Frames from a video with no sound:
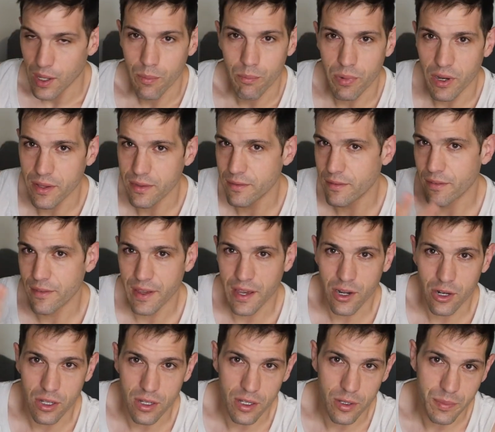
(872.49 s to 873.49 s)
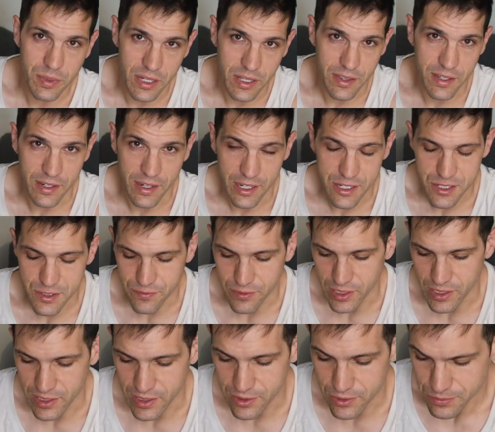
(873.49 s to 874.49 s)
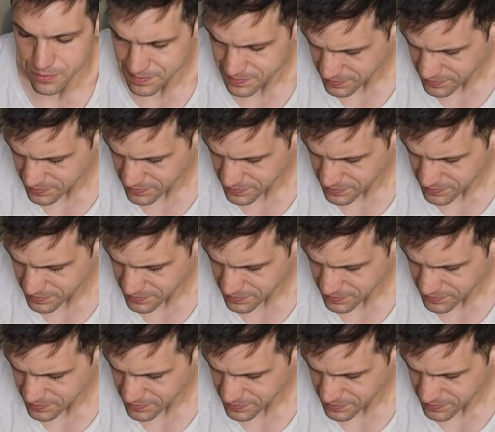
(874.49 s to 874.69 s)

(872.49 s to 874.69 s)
But that'll all be in the next video.